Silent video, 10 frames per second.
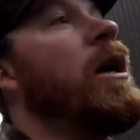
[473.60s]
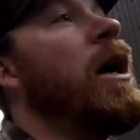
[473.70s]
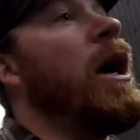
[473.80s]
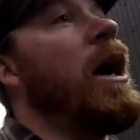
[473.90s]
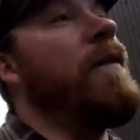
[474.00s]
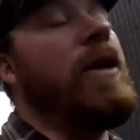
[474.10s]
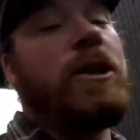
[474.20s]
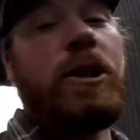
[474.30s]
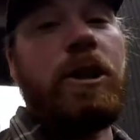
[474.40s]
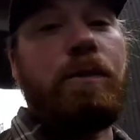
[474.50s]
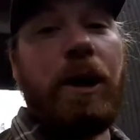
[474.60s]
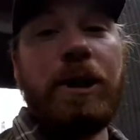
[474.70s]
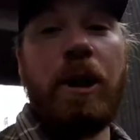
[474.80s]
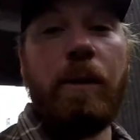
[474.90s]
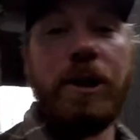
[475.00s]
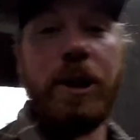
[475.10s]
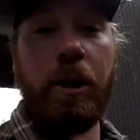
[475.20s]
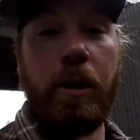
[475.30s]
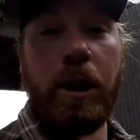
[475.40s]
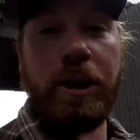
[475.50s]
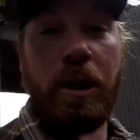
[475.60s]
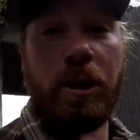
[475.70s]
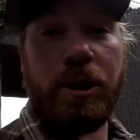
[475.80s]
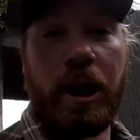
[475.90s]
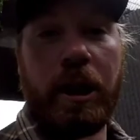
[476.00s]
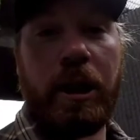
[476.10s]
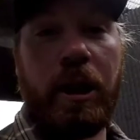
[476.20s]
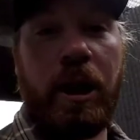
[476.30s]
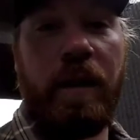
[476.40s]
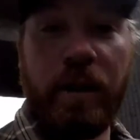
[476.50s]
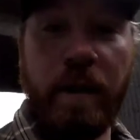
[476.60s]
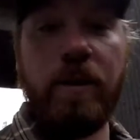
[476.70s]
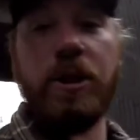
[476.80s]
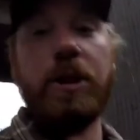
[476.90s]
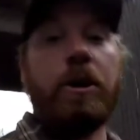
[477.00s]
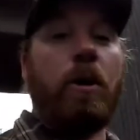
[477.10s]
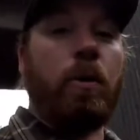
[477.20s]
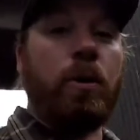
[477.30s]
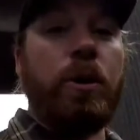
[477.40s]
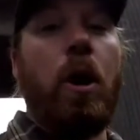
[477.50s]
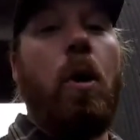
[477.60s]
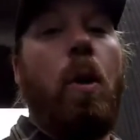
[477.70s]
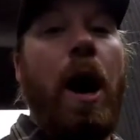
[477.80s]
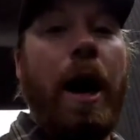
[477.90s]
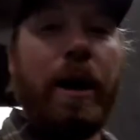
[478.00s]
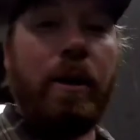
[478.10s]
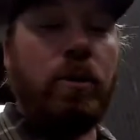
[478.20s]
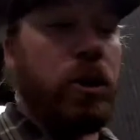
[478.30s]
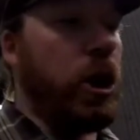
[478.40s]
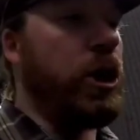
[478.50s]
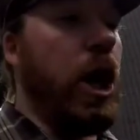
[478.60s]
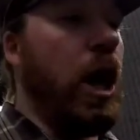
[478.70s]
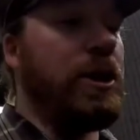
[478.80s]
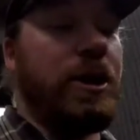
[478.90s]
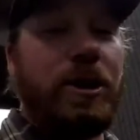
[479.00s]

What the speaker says: I eventually just bust out my cigarettes, and I was like, if I give you a cigarette, will you go away? And he was like, yes.